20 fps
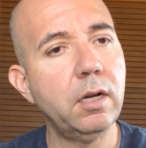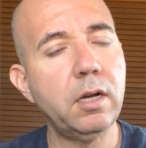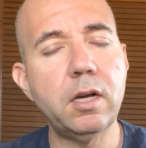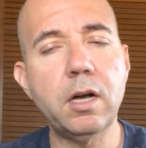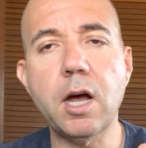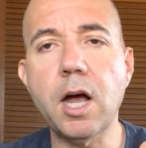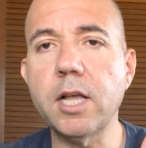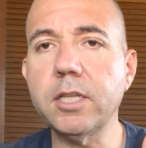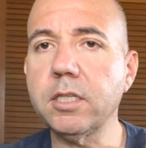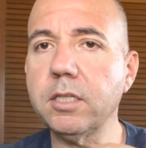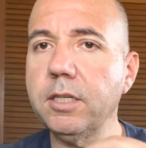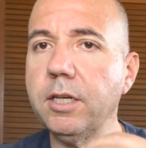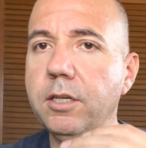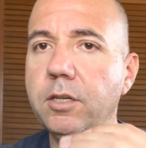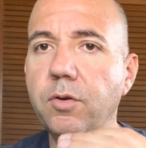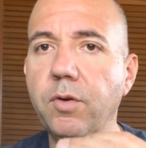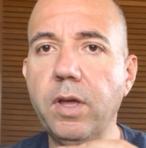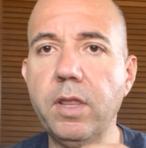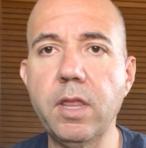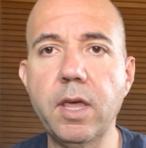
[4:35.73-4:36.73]
constantly
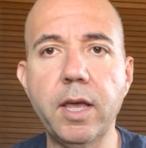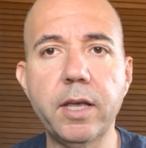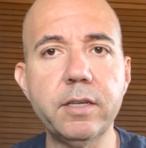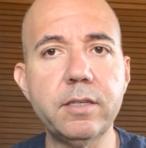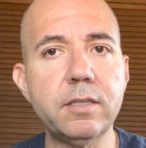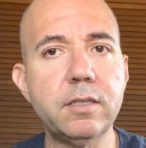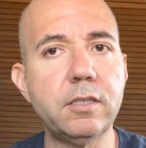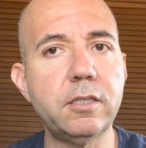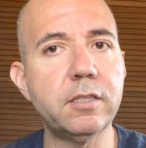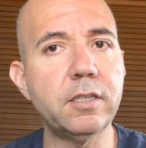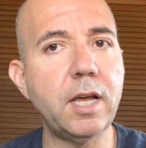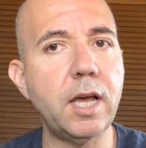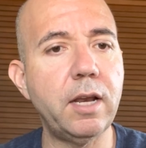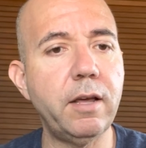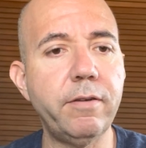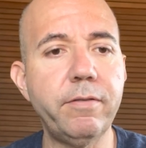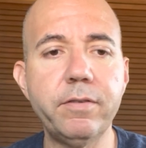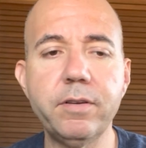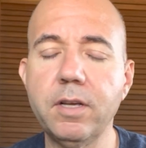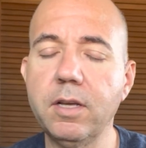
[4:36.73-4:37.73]
doing this, just kind
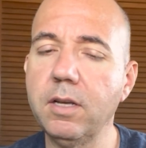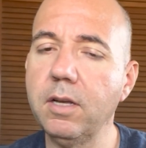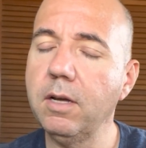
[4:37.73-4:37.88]
of